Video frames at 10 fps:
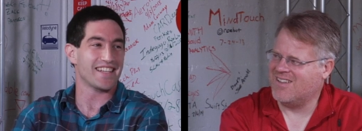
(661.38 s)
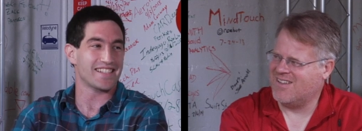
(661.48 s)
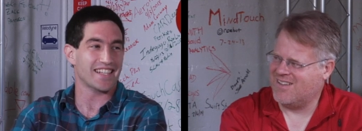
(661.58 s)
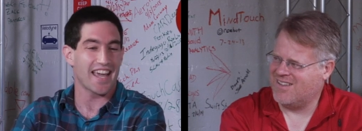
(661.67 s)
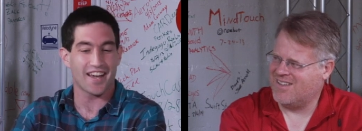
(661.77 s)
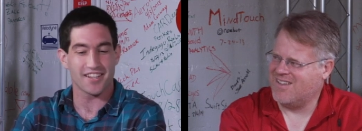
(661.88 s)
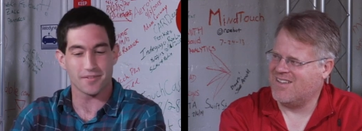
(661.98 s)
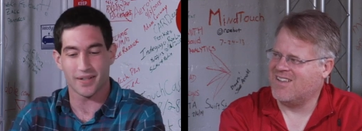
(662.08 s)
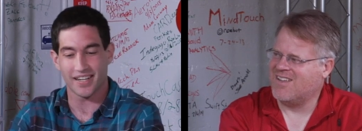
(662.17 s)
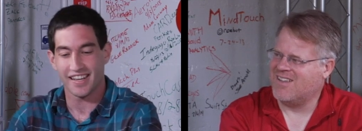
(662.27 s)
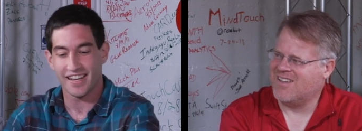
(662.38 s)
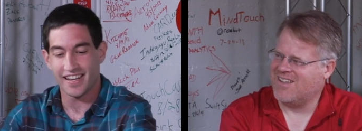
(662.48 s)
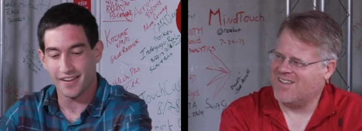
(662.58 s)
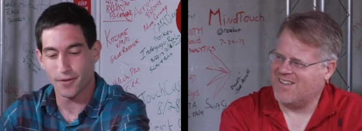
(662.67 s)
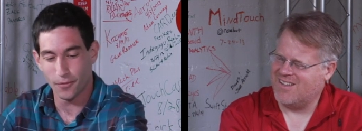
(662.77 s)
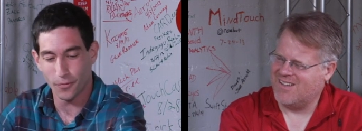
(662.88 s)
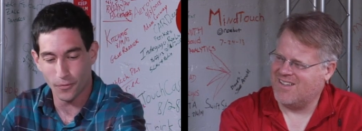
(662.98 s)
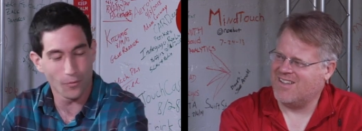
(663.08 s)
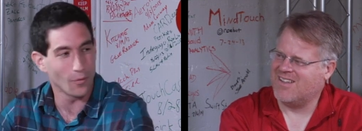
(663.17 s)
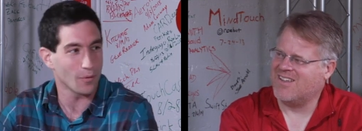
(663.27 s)
Speaker 1: it's chaos. But
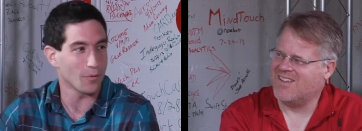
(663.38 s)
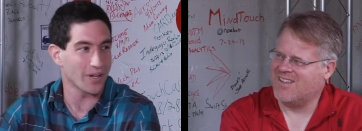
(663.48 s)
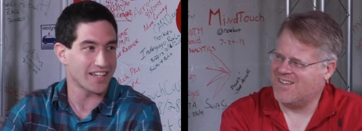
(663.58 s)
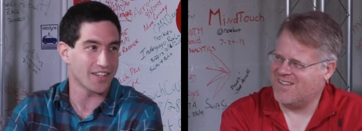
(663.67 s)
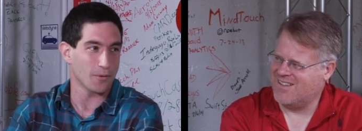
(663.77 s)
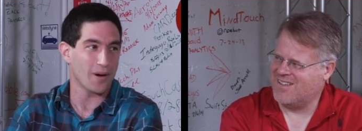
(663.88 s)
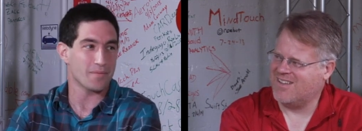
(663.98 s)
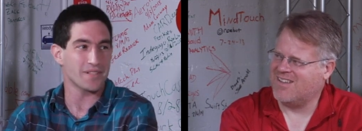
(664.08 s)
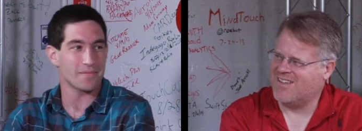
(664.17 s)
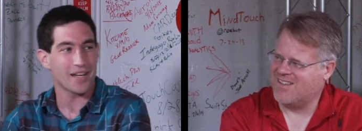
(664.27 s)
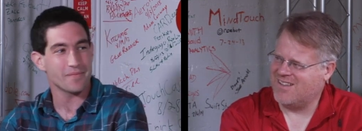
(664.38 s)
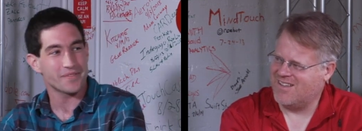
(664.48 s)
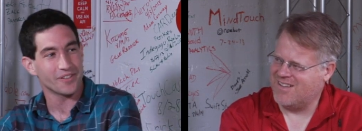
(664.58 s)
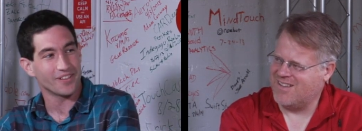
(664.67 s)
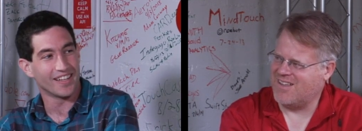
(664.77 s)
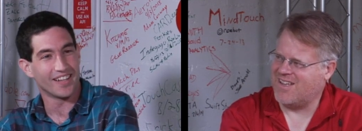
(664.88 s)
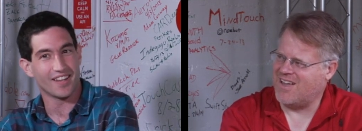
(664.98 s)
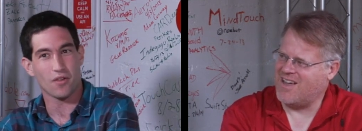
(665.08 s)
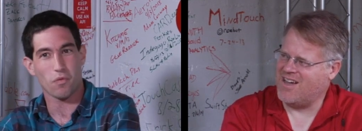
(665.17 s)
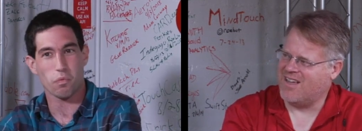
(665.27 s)
we'll, we'll get to the web sometime soon. yeah.